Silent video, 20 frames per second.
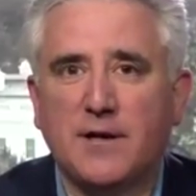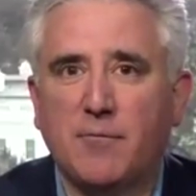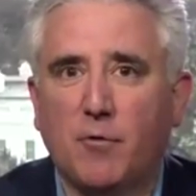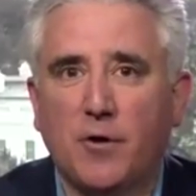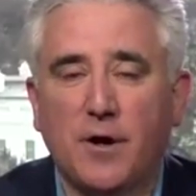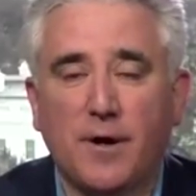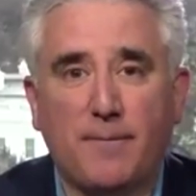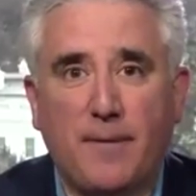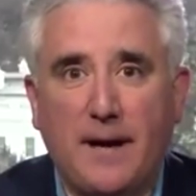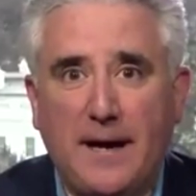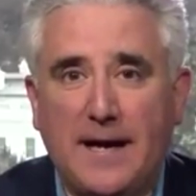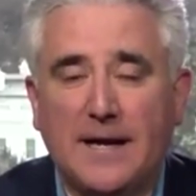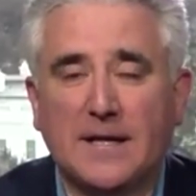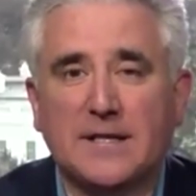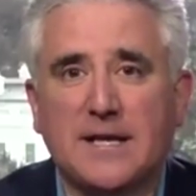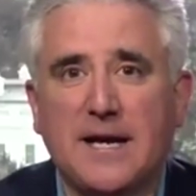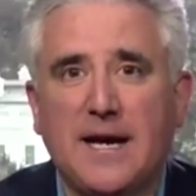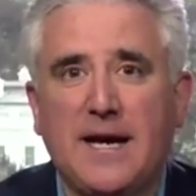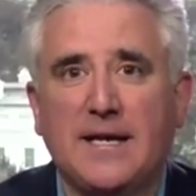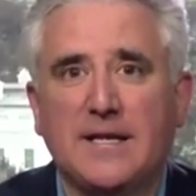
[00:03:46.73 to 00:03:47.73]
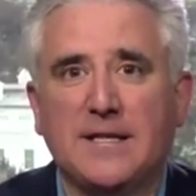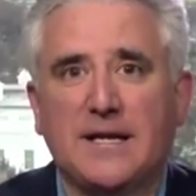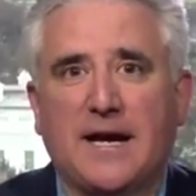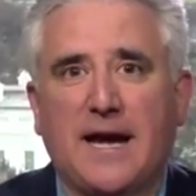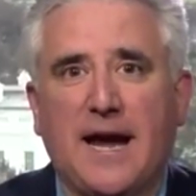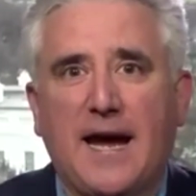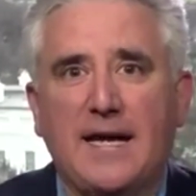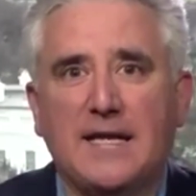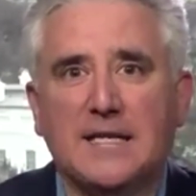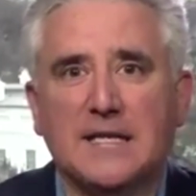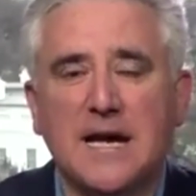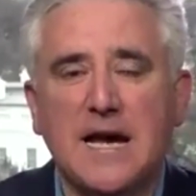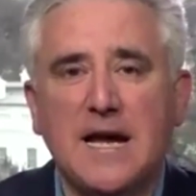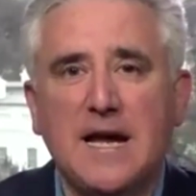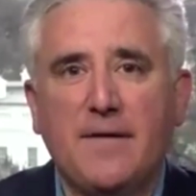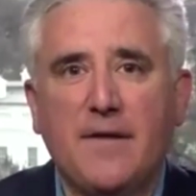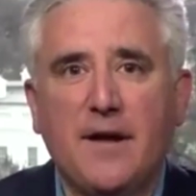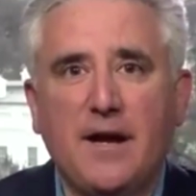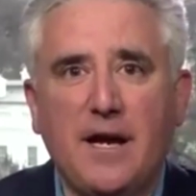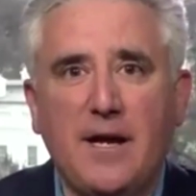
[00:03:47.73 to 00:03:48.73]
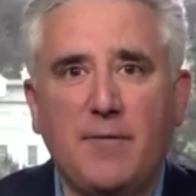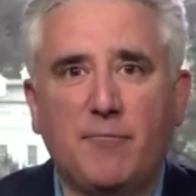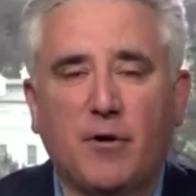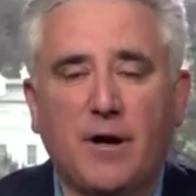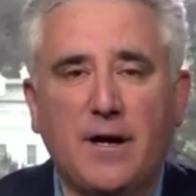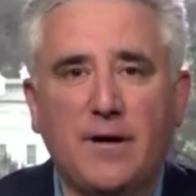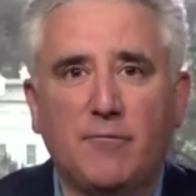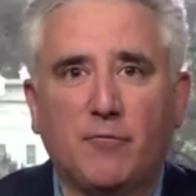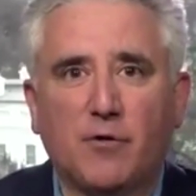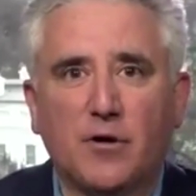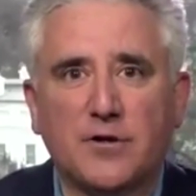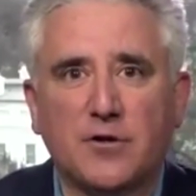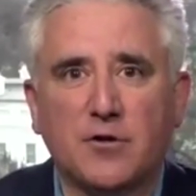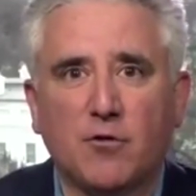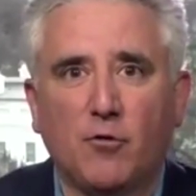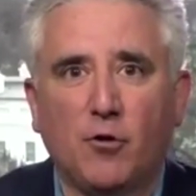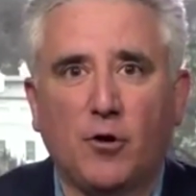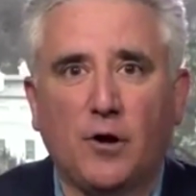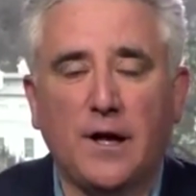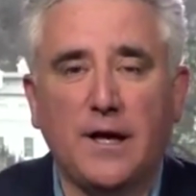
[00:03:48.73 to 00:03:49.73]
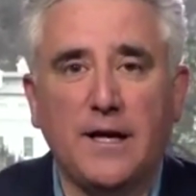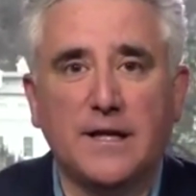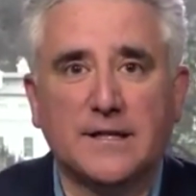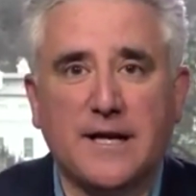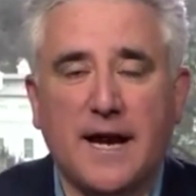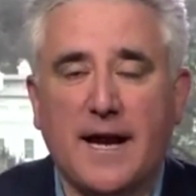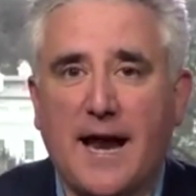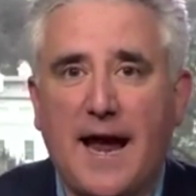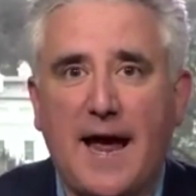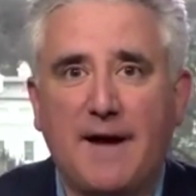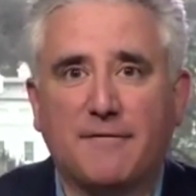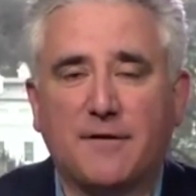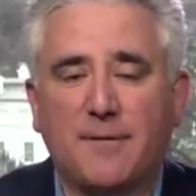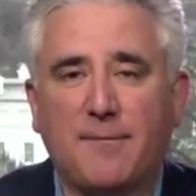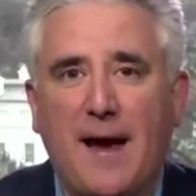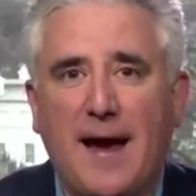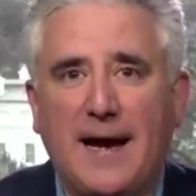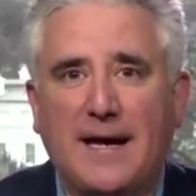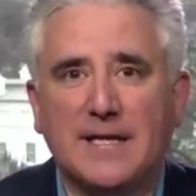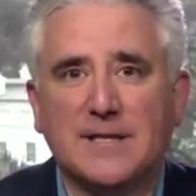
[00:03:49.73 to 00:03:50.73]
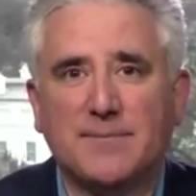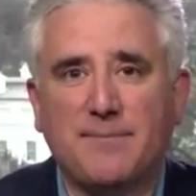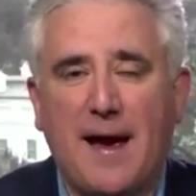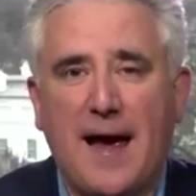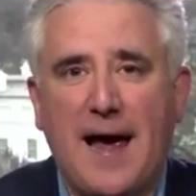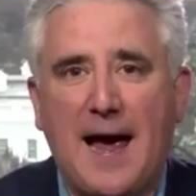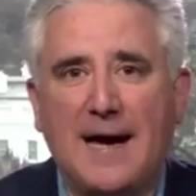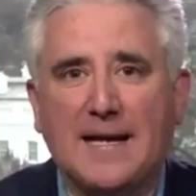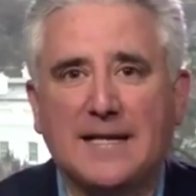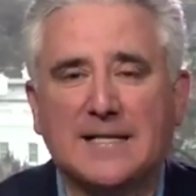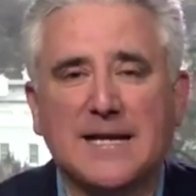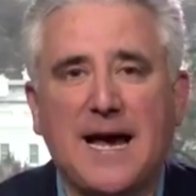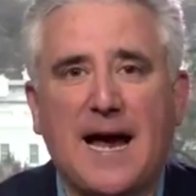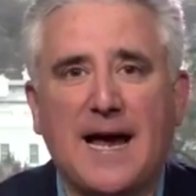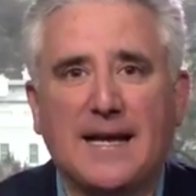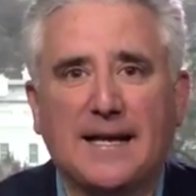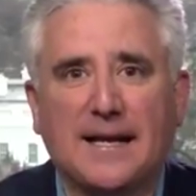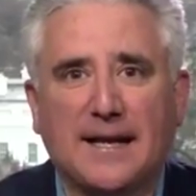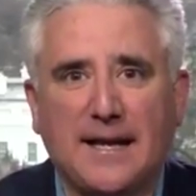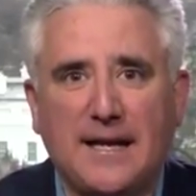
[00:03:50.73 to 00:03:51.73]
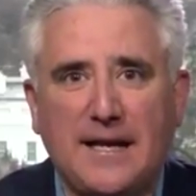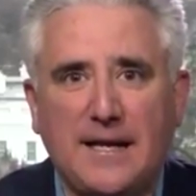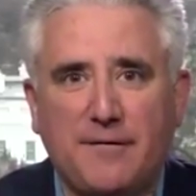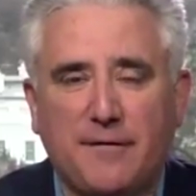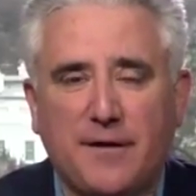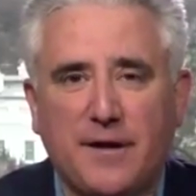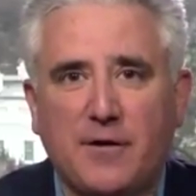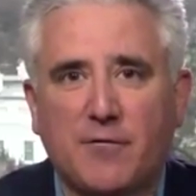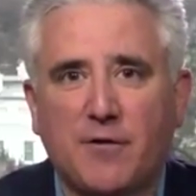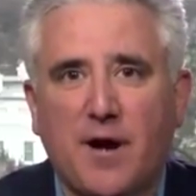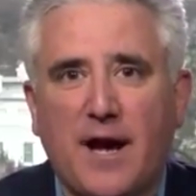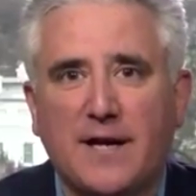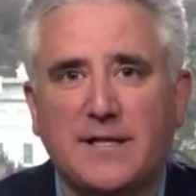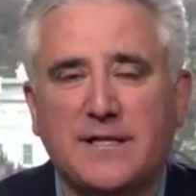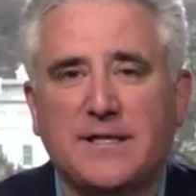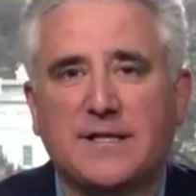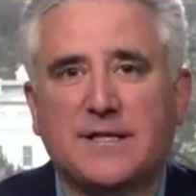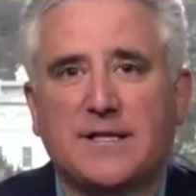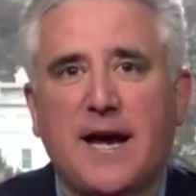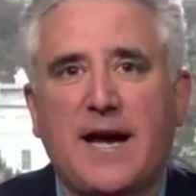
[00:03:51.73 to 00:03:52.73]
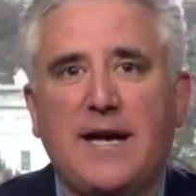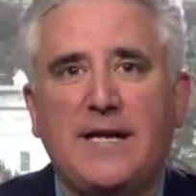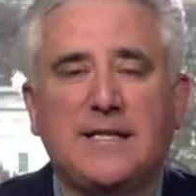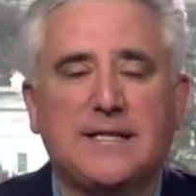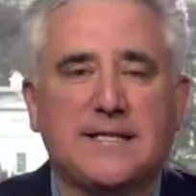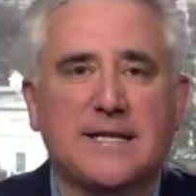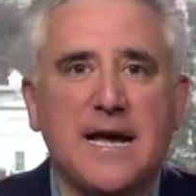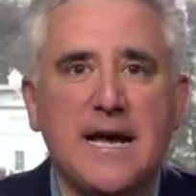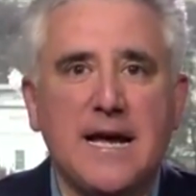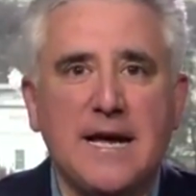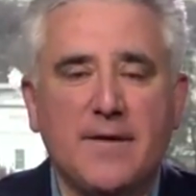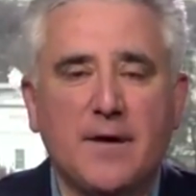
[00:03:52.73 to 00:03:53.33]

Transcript: It would appear to indicate that Ibrahim Rasool is going to have to pack his bags and leave the United States,